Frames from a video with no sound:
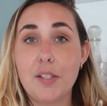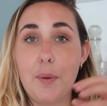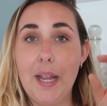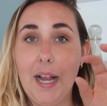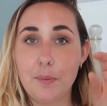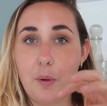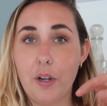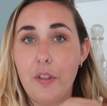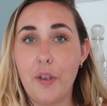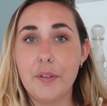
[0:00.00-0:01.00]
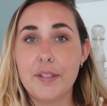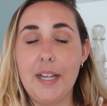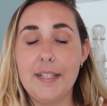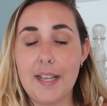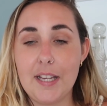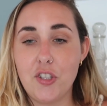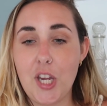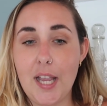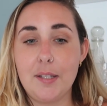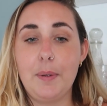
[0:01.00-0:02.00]
So he had one of those things at his
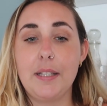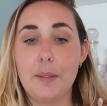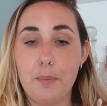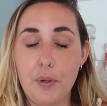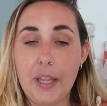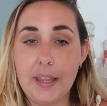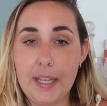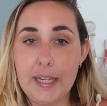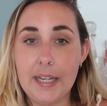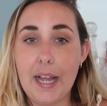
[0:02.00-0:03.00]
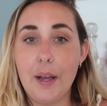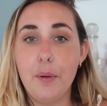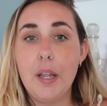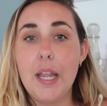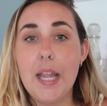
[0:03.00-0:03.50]
chest. We had to breathe in and out.